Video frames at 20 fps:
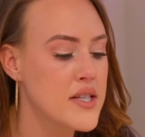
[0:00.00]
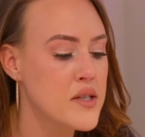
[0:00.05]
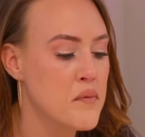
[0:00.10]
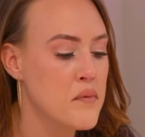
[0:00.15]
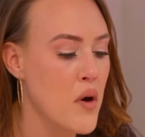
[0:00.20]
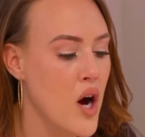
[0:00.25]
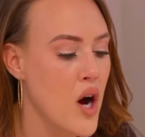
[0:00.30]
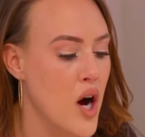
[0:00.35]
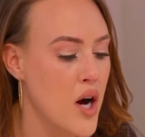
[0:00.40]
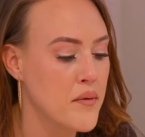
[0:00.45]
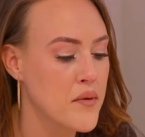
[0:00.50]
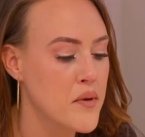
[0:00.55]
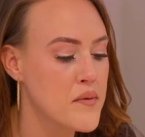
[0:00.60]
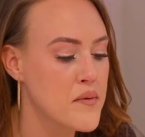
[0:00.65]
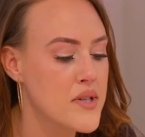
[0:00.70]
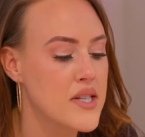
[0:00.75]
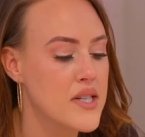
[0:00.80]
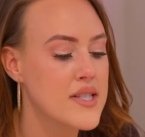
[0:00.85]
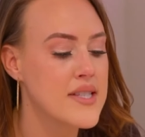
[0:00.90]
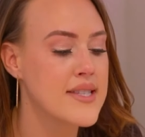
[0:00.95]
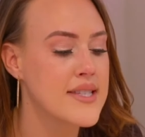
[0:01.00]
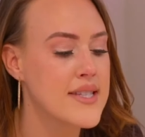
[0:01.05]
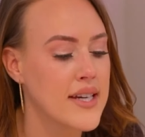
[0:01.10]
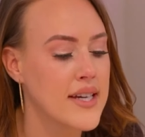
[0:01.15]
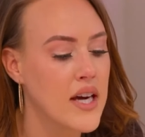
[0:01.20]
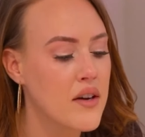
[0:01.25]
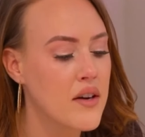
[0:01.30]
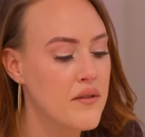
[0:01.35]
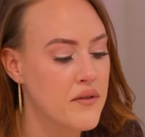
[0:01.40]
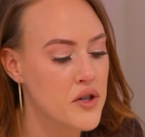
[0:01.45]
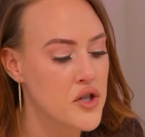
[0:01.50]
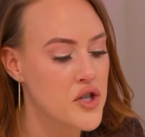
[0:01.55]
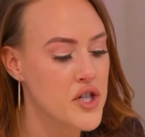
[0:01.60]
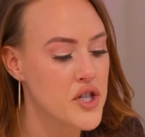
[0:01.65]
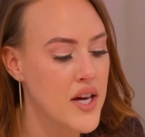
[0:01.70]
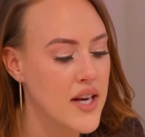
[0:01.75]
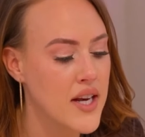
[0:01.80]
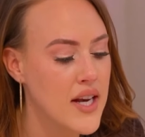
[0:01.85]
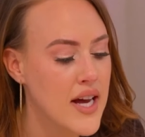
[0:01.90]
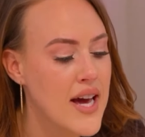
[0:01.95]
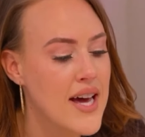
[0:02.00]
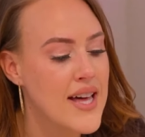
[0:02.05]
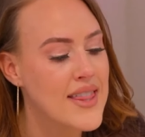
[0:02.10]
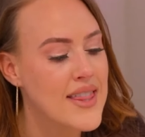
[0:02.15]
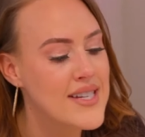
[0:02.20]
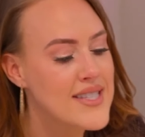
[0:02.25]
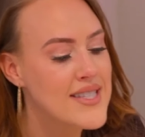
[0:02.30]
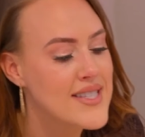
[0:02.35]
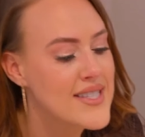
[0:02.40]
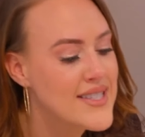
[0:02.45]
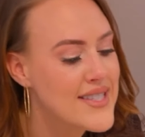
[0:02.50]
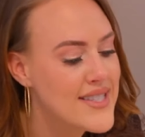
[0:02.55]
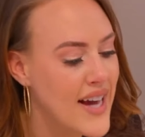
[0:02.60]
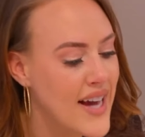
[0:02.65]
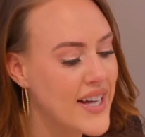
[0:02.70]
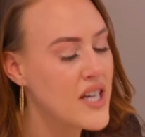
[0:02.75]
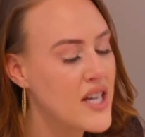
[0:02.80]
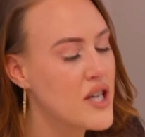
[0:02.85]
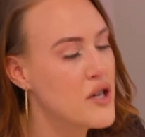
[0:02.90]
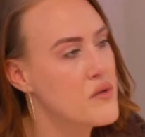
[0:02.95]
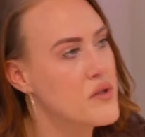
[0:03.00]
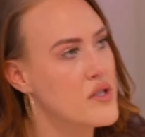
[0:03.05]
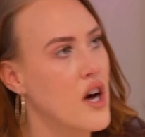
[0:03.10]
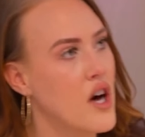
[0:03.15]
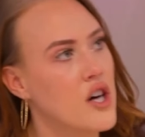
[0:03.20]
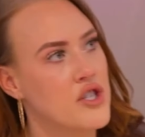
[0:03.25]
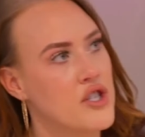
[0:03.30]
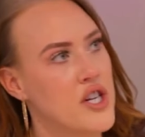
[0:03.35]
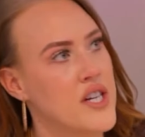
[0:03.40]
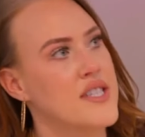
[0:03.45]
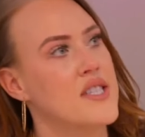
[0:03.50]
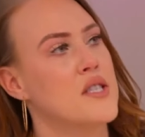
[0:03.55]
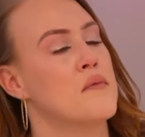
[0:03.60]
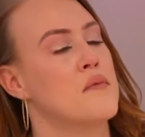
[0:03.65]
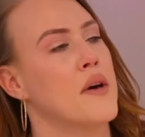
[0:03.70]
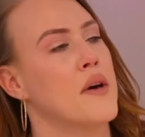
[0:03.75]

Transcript: these problems and digging for shit the second you saw Jess's